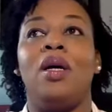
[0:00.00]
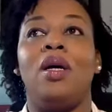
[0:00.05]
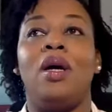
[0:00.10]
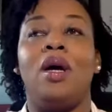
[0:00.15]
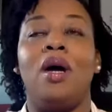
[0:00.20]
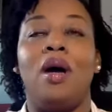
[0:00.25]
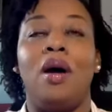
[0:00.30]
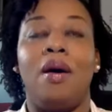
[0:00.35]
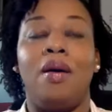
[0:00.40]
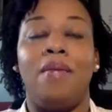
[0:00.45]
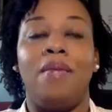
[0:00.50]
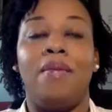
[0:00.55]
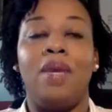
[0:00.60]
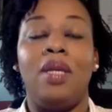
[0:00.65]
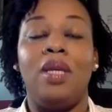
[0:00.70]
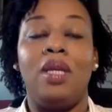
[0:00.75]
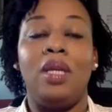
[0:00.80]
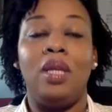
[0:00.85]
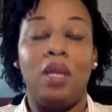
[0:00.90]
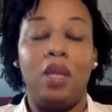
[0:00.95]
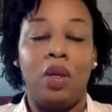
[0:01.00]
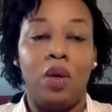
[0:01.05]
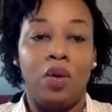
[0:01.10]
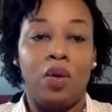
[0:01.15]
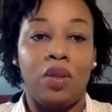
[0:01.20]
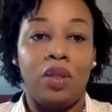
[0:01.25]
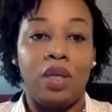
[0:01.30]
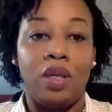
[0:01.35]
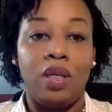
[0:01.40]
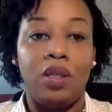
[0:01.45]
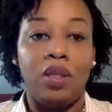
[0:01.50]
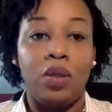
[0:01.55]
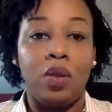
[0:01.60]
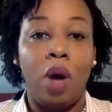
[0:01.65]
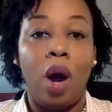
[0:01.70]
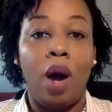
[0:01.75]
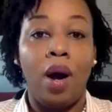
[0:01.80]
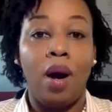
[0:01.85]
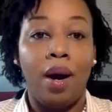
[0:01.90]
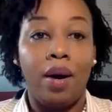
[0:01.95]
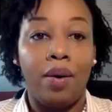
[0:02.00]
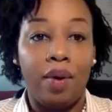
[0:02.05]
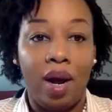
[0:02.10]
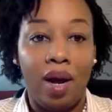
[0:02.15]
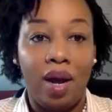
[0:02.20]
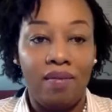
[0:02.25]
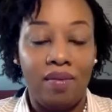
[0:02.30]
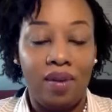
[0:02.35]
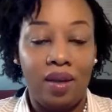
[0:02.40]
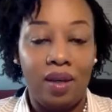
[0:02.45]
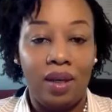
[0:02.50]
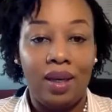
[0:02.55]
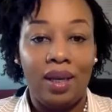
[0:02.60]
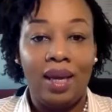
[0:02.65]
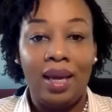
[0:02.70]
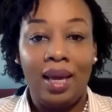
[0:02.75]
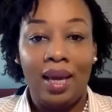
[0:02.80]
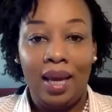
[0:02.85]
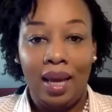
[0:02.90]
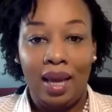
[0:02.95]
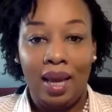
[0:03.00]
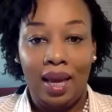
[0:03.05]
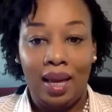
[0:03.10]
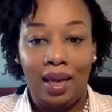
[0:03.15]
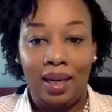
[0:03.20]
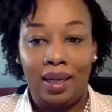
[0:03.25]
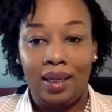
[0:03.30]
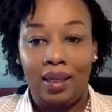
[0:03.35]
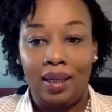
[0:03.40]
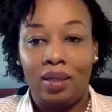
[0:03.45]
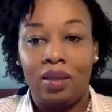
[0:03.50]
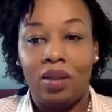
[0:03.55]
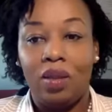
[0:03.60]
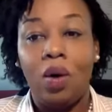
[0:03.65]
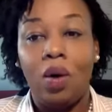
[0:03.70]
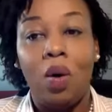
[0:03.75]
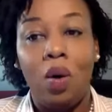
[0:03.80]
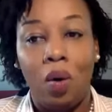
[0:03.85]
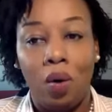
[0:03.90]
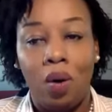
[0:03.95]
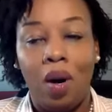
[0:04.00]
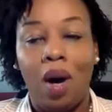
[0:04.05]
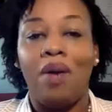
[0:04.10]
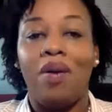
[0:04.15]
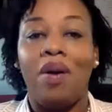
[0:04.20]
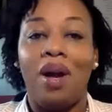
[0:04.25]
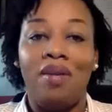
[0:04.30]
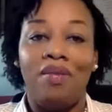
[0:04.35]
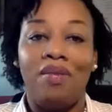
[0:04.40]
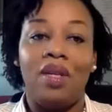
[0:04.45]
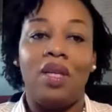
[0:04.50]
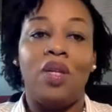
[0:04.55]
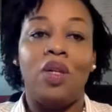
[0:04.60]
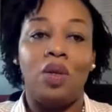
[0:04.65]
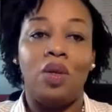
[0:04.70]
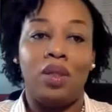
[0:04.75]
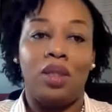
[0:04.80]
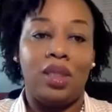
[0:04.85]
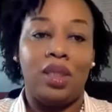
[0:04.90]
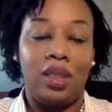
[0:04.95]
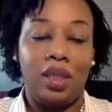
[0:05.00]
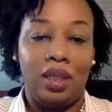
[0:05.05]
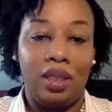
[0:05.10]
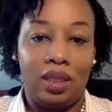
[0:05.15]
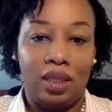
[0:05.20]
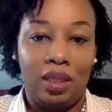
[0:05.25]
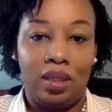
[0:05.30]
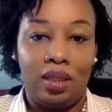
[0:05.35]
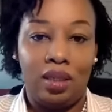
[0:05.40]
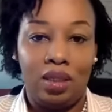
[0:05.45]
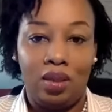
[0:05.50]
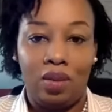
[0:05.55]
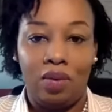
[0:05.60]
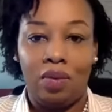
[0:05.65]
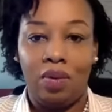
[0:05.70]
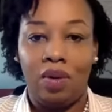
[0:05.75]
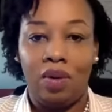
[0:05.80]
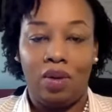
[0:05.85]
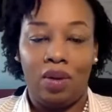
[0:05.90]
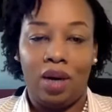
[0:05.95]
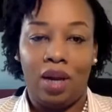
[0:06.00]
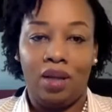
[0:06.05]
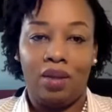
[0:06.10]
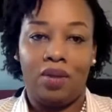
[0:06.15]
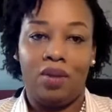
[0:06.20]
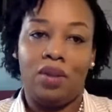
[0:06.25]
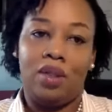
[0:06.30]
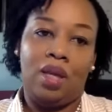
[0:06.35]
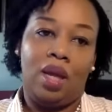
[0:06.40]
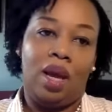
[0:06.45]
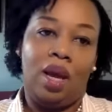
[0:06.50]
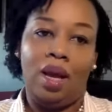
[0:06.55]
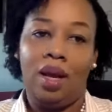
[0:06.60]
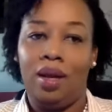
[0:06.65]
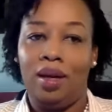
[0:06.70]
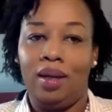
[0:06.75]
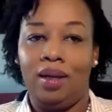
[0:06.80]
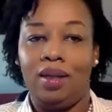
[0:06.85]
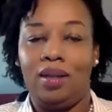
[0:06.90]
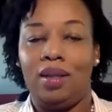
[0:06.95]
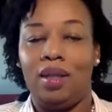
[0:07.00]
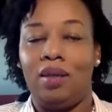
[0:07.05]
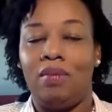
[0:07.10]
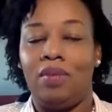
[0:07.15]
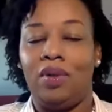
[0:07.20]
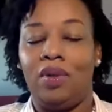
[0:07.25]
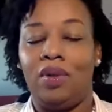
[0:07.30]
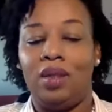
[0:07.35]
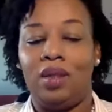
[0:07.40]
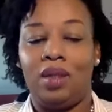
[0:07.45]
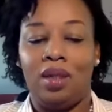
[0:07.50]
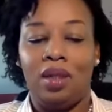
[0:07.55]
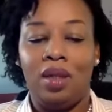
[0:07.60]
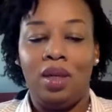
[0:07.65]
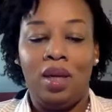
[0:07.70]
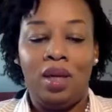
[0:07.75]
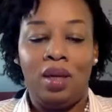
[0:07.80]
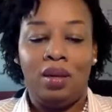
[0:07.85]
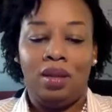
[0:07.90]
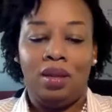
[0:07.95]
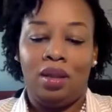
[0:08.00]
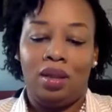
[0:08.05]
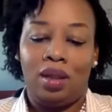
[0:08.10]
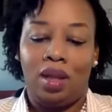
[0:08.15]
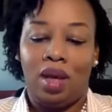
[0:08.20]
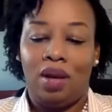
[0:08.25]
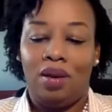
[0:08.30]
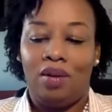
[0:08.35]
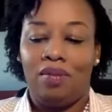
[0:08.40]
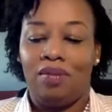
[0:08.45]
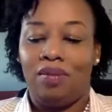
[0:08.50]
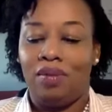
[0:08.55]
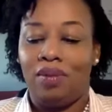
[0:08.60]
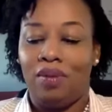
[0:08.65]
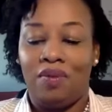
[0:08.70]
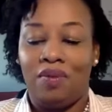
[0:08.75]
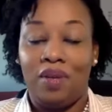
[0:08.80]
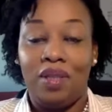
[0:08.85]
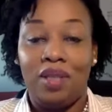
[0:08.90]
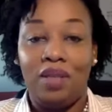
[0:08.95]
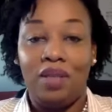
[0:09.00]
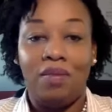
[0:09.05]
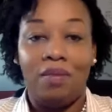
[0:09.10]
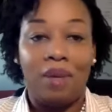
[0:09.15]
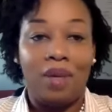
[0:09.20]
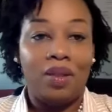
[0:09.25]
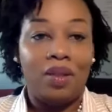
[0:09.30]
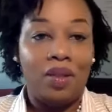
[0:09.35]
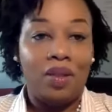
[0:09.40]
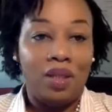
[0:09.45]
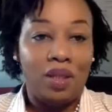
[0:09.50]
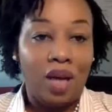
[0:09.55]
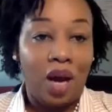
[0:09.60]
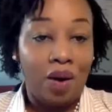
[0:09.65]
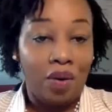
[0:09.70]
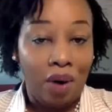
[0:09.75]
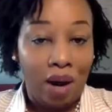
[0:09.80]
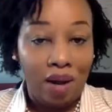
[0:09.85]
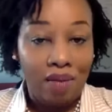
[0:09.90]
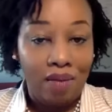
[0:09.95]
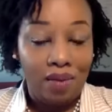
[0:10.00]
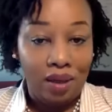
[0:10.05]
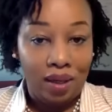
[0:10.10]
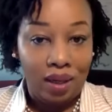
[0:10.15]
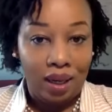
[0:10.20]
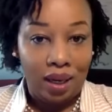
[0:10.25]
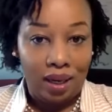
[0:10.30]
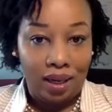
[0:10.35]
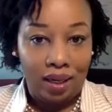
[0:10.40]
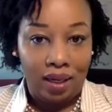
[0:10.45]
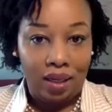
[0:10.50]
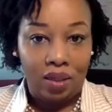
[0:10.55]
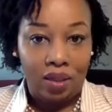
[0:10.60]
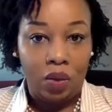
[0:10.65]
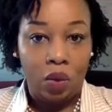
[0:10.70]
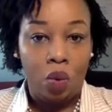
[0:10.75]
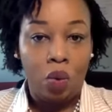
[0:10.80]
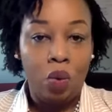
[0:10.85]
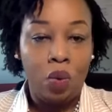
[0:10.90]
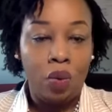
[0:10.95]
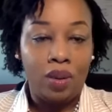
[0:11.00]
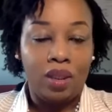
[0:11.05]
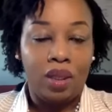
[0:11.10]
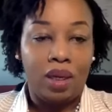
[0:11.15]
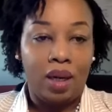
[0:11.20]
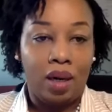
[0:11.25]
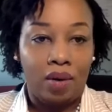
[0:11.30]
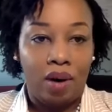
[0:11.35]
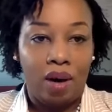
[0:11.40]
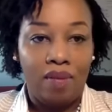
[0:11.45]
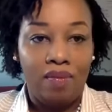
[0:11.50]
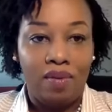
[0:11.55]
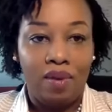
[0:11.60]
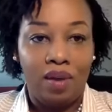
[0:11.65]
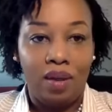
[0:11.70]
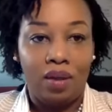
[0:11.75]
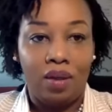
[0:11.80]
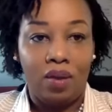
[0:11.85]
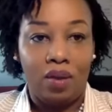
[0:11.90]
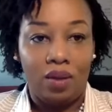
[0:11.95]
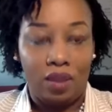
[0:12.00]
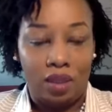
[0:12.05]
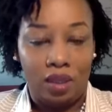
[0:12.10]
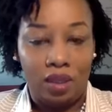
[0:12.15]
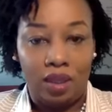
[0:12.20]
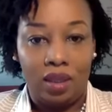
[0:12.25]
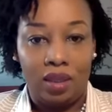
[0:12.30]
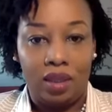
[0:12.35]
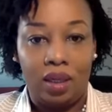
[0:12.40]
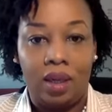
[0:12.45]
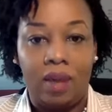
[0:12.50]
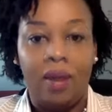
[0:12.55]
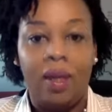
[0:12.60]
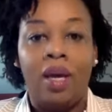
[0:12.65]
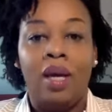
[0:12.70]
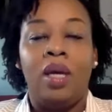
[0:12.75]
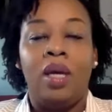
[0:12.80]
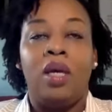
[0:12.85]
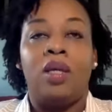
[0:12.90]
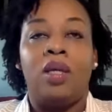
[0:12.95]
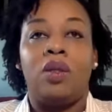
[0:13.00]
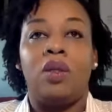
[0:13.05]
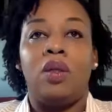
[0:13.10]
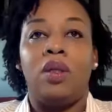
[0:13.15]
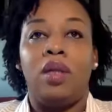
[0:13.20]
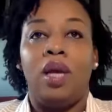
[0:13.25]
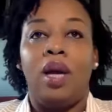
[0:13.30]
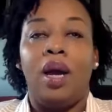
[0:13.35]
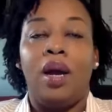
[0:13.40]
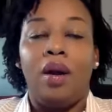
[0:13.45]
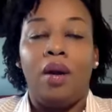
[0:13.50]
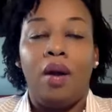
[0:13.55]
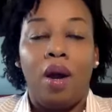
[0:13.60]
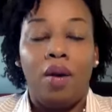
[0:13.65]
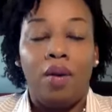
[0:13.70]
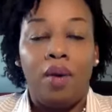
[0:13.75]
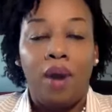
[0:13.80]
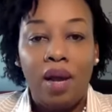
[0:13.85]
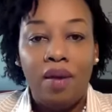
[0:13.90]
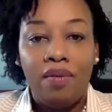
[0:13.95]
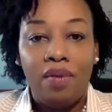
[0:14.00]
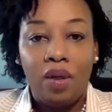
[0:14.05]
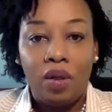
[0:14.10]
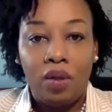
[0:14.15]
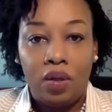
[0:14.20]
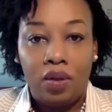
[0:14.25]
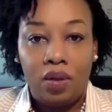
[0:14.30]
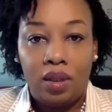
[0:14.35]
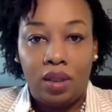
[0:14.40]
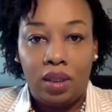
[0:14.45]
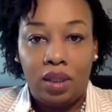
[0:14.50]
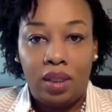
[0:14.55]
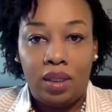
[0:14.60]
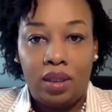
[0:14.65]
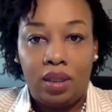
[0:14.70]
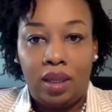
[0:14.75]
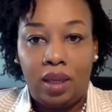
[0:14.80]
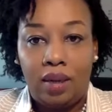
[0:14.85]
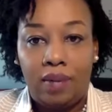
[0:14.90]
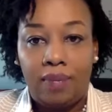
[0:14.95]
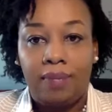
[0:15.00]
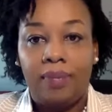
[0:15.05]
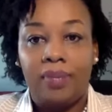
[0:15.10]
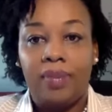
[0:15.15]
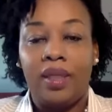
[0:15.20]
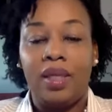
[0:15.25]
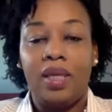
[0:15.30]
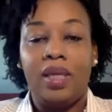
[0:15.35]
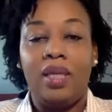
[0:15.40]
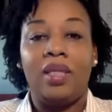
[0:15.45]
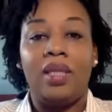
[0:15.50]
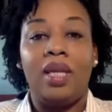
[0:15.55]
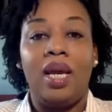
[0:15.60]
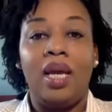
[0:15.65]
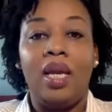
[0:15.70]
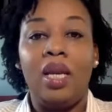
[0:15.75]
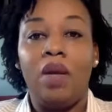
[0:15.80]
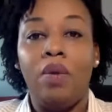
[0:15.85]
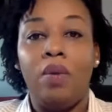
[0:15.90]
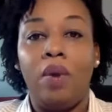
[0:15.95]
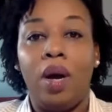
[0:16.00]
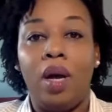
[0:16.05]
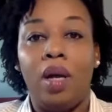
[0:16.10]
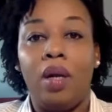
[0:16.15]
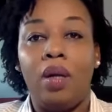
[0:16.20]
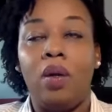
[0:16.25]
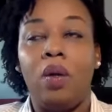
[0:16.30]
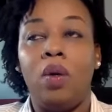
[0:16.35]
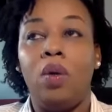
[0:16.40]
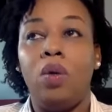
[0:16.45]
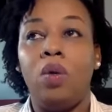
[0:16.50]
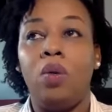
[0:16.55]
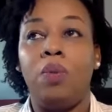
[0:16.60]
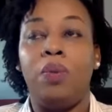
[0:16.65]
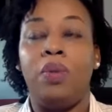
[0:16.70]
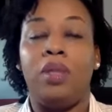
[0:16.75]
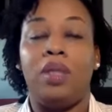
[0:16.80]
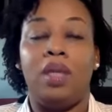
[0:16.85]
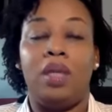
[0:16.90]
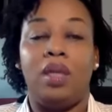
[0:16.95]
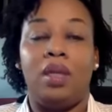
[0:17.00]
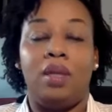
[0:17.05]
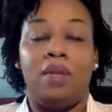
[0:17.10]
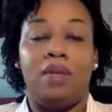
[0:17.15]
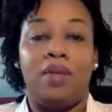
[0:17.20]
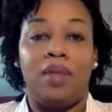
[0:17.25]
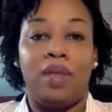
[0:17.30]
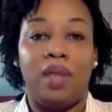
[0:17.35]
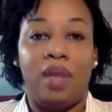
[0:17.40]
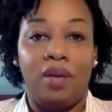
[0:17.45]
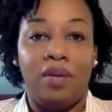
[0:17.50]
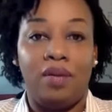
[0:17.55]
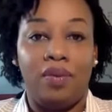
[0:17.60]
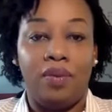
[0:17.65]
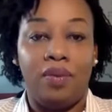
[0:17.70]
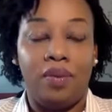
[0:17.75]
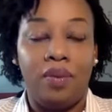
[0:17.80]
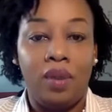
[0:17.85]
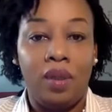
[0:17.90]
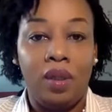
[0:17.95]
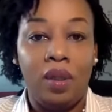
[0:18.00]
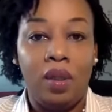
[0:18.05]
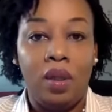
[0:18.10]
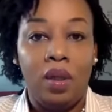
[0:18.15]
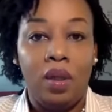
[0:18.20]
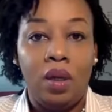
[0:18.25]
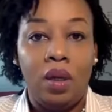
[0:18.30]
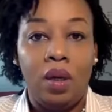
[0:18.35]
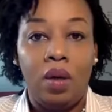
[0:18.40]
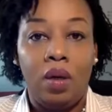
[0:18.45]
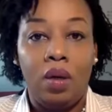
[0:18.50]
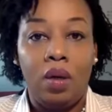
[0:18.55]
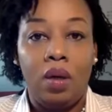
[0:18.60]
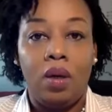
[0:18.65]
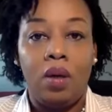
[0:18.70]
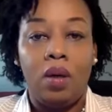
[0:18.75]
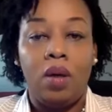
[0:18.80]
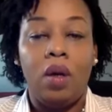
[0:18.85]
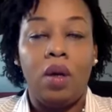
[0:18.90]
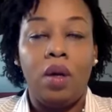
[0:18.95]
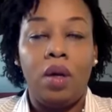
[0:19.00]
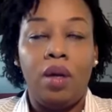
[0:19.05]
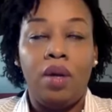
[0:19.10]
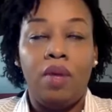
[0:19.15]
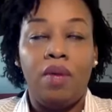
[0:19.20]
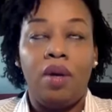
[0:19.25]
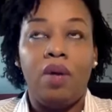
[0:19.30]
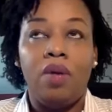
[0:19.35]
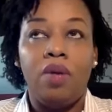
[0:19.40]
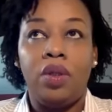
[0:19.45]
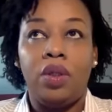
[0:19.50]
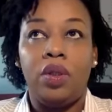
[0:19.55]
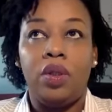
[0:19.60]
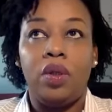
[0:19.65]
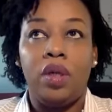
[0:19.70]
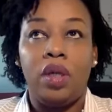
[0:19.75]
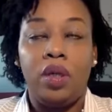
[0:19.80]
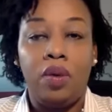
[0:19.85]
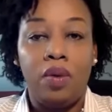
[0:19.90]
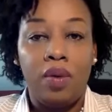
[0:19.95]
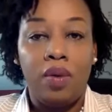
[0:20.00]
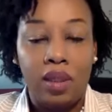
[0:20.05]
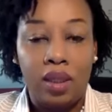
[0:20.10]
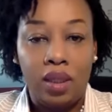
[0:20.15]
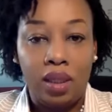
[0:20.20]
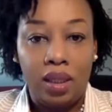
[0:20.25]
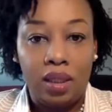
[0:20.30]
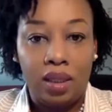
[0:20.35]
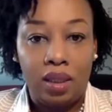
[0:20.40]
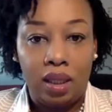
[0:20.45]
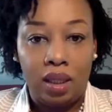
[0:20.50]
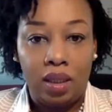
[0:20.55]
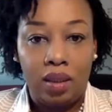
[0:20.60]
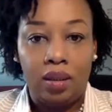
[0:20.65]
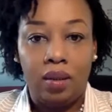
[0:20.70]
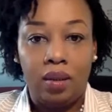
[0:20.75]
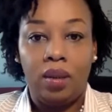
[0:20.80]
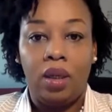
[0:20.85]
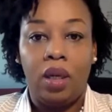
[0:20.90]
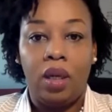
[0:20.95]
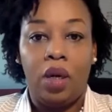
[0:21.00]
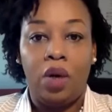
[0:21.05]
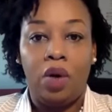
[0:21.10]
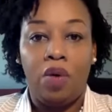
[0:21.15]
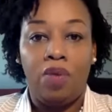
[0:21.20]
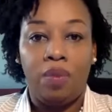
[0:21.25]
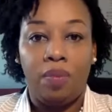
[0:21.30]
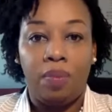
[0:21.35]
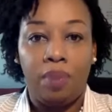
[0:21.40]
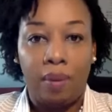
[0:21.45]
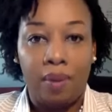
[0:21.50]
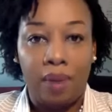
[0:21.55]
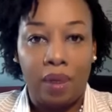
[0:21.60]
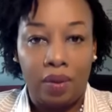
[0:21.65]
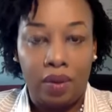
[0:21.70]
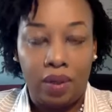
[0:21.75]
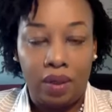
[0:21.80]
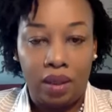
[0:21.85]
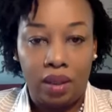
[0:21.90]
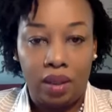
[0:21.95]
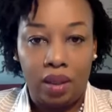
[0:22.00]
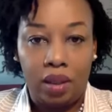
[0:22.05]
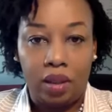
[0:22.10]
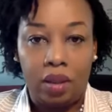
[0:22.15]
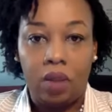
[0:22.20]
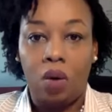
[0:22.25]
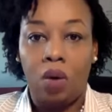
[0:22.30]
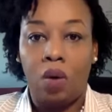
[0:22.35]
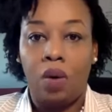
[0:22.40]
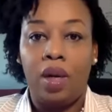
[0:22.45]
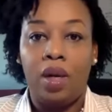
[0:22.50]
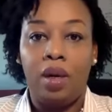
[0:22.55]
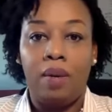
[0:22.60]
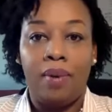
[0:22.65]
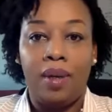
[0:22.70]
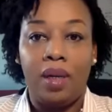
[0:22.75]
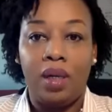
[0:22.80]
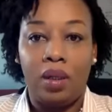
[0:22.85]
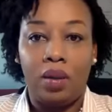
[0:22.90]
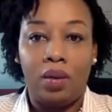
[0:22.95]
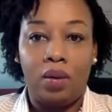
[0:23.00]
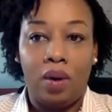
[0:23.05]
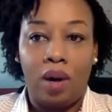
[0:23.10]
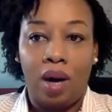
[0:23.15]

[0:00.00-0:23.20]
and it concerns arriving aliens or arriving non-citizens. You know, we don't like to say aliens anymore. It's kind of offensive, but so it's arriving aliens. So who is an arriving non-citizen? So the arriving non-citizen is anyone who present themselves, anyone who is not a US citizen, lawful permanent resident, or anybody who